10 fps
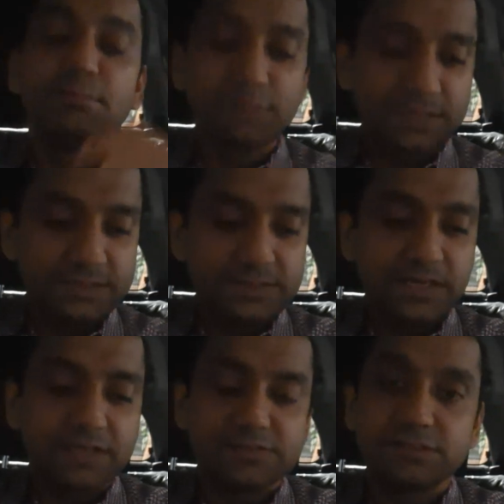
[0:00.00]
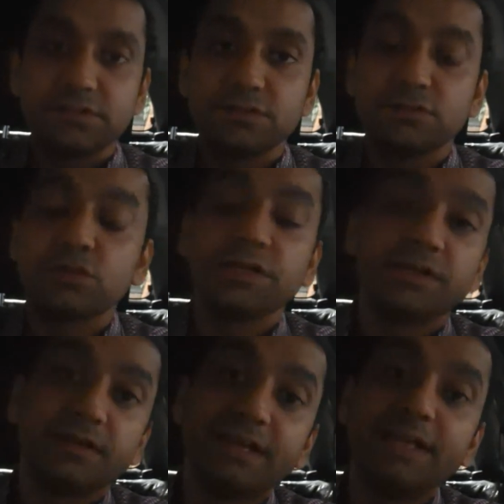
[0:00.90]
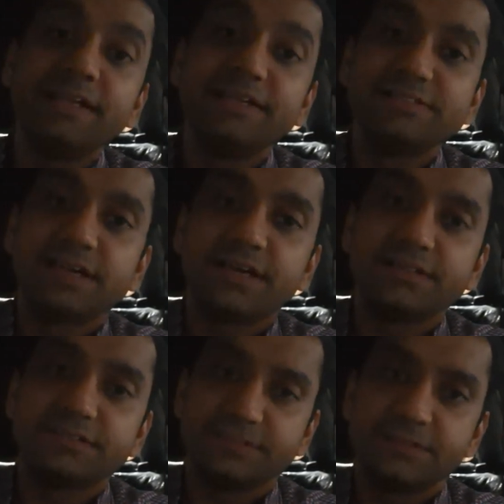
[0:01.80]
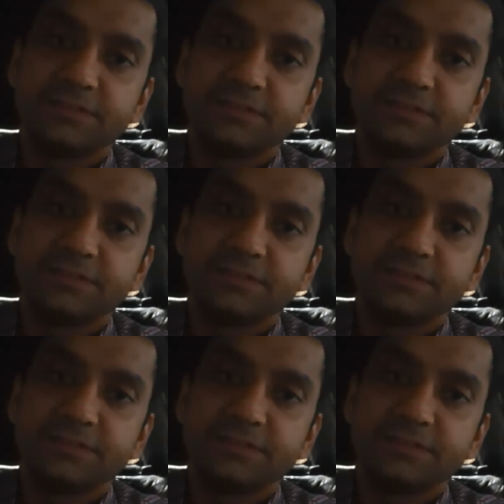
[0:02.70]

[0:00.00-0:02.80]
big desires. Sorry, trending desires.